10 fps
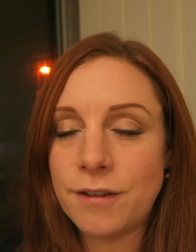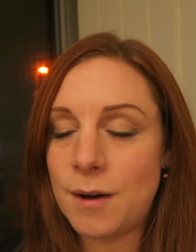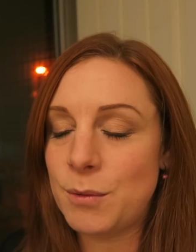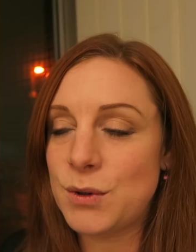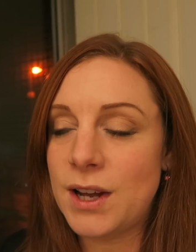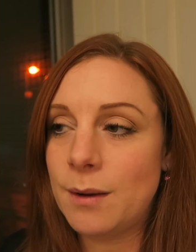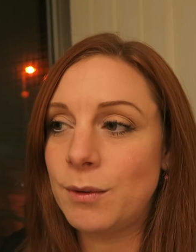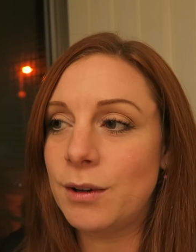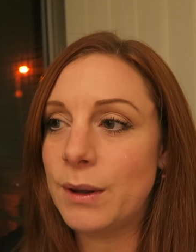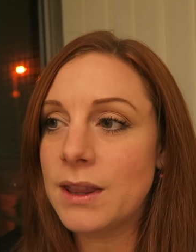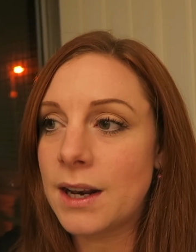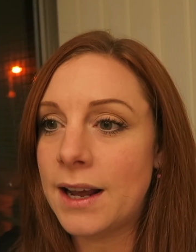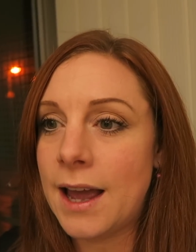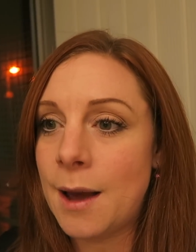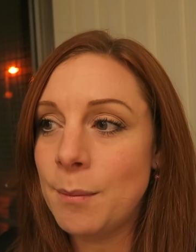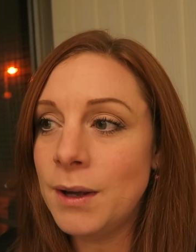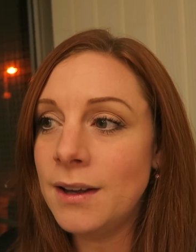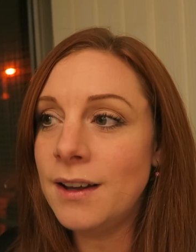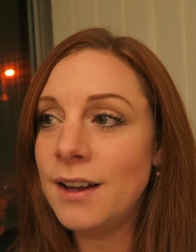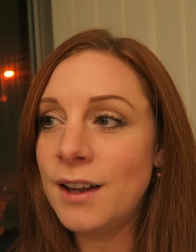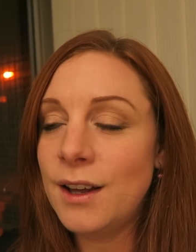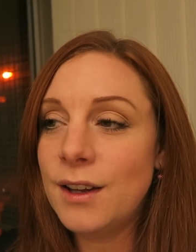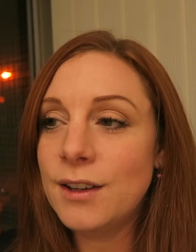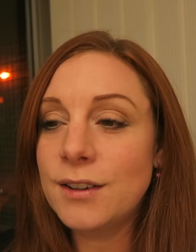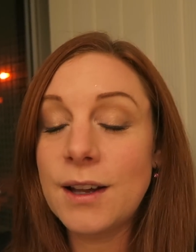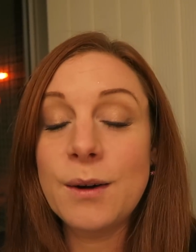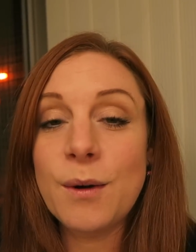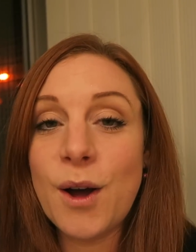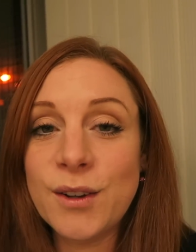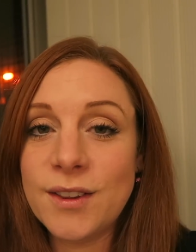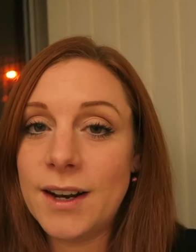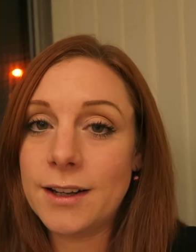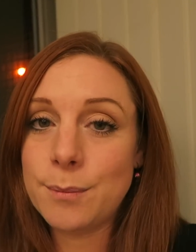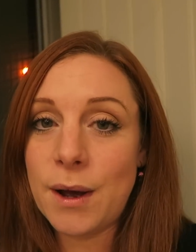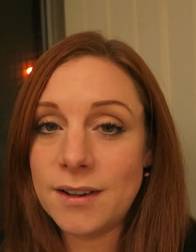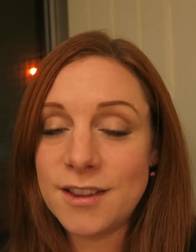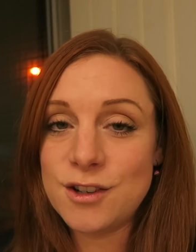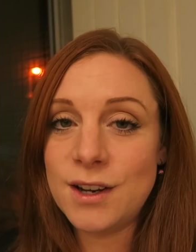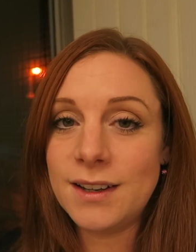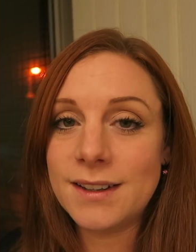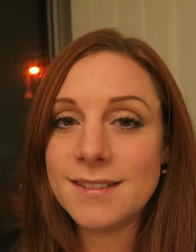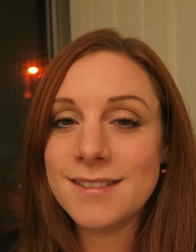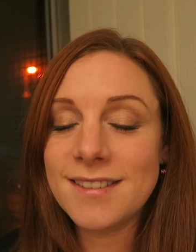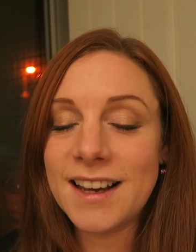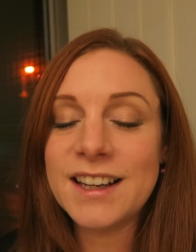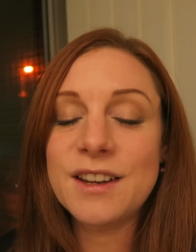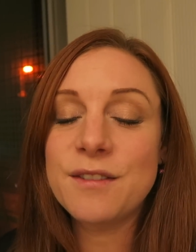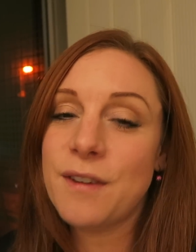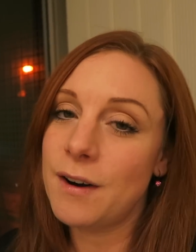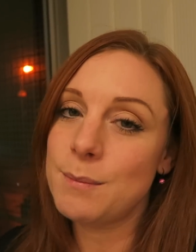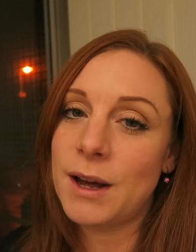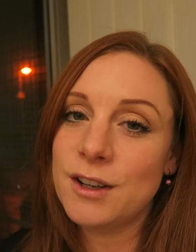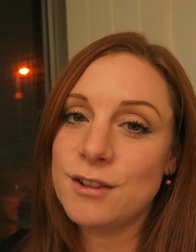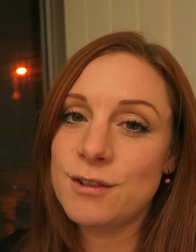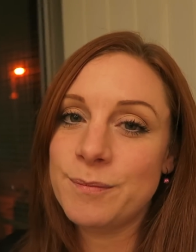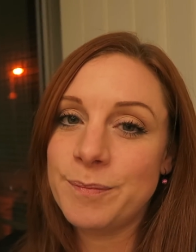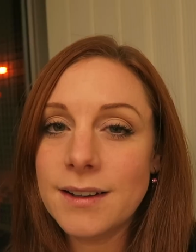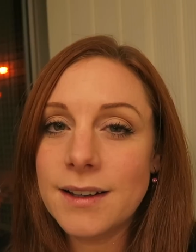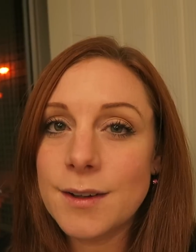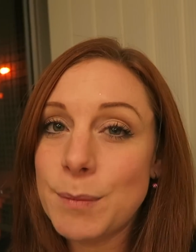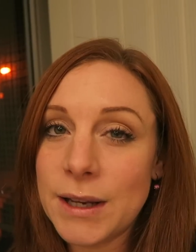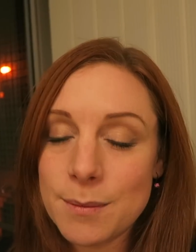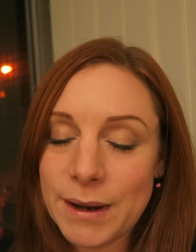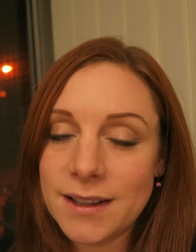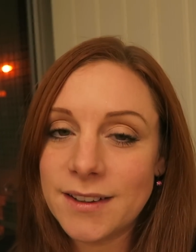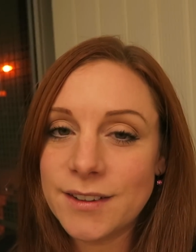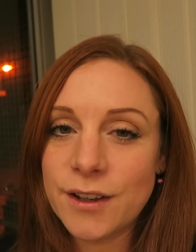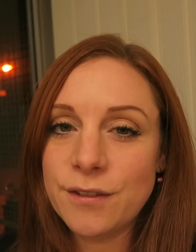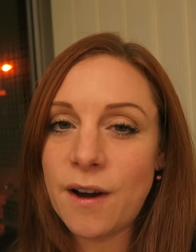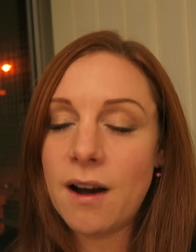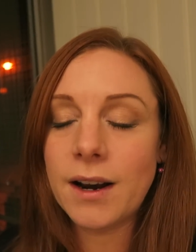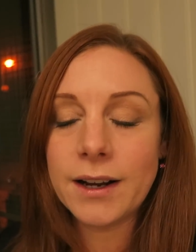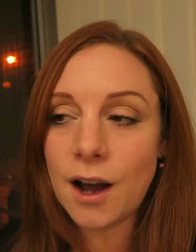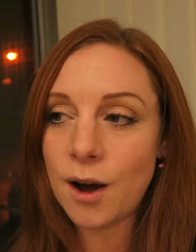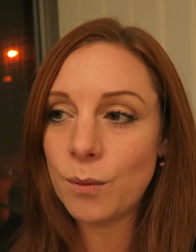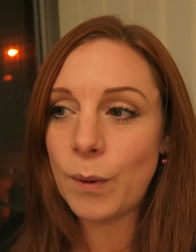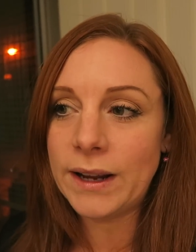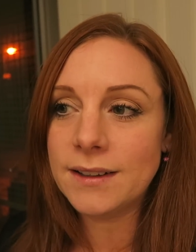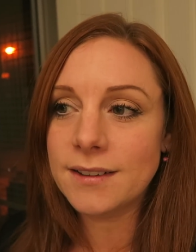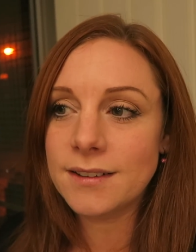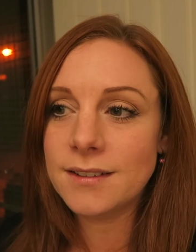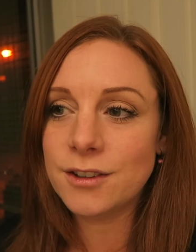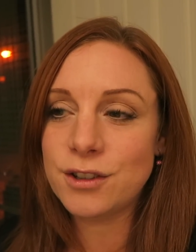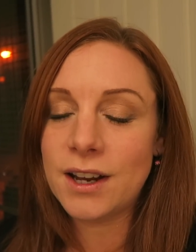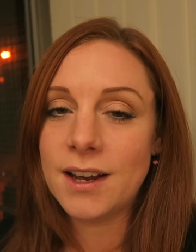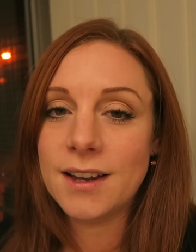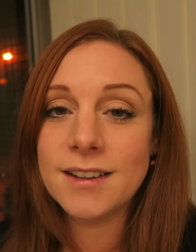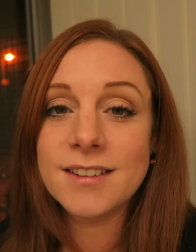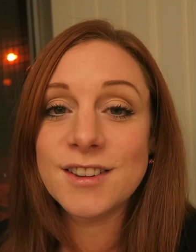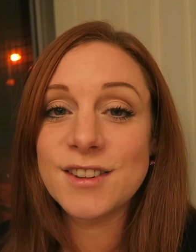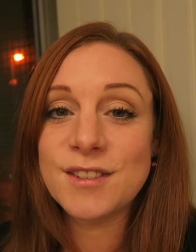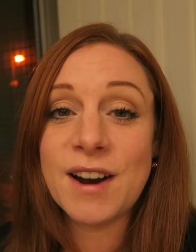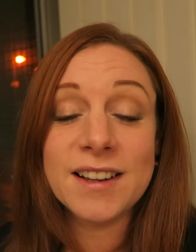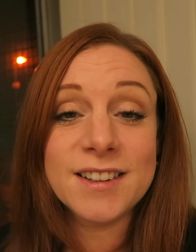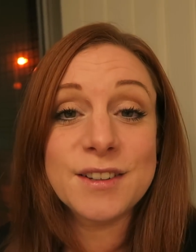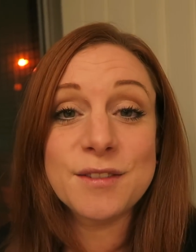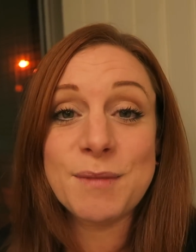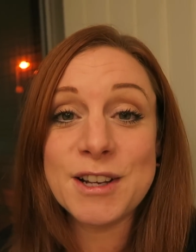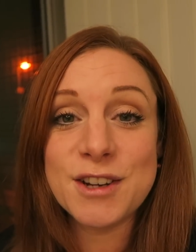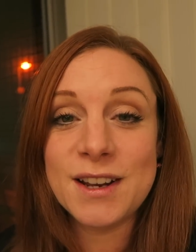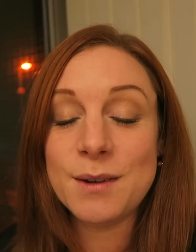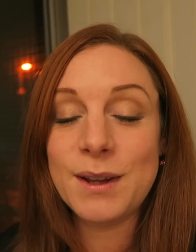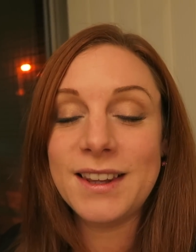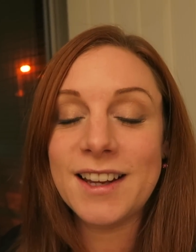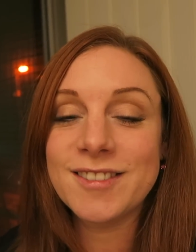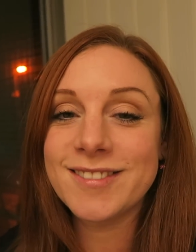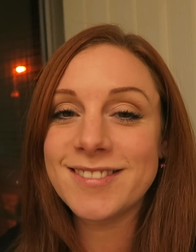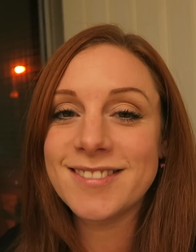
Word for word: far more time to it than I am. So on to the next part of the journey. Thank you very much. It's been amazing so far and I can't wait to share the rest of my journey with you.